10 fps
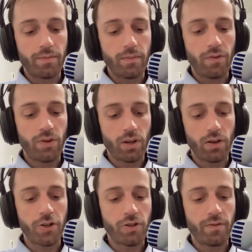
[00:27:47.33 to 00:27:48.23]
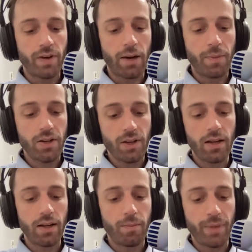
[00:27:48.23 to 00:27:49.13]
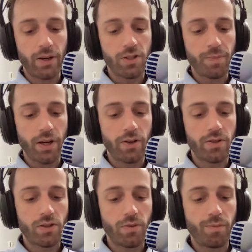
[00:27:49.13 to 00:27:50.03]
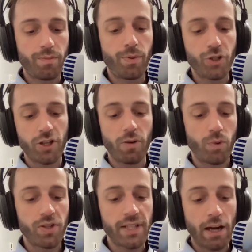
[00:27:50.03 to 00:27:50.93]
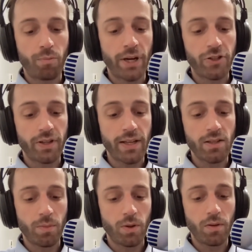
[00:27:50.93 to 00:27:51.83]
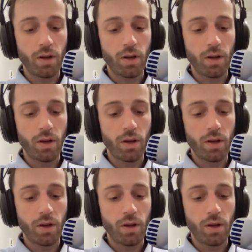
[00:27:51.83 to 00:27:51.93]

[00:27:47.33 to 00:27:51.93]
If you're in a larger environment, you need bigger speakers to push out more sound pressure decibel.